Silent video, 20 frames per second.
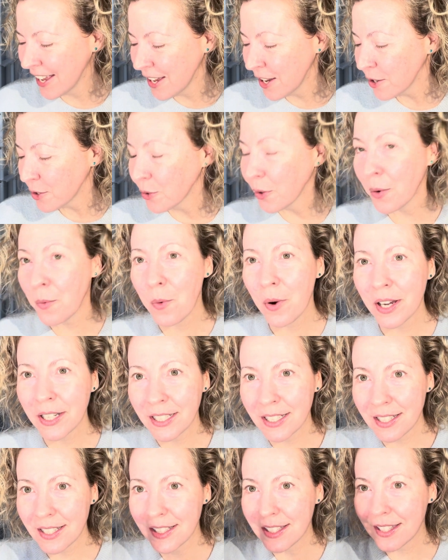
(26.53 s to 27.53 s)
So I
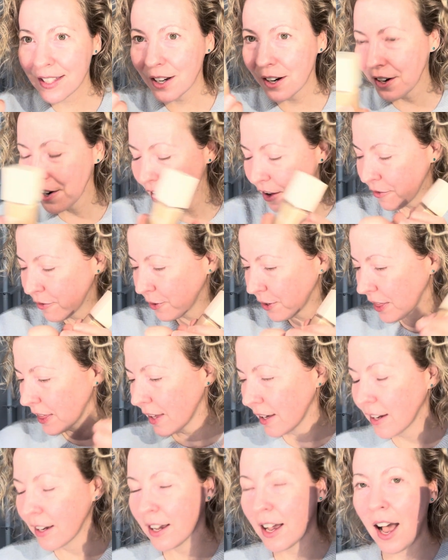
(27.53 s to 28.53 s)
wanted to start off with
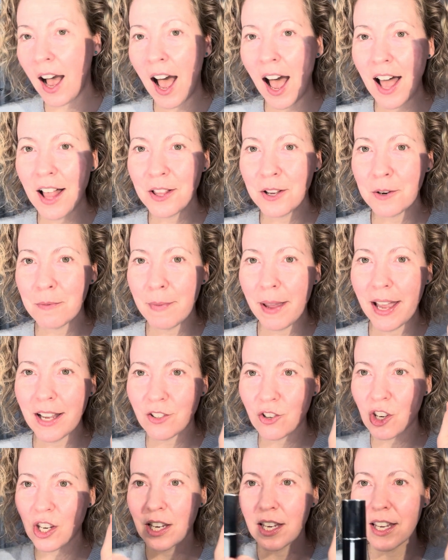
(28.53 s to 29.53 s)
the color
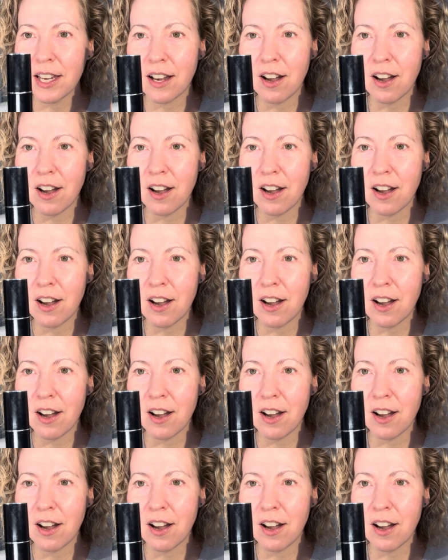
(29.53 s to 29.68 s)
matching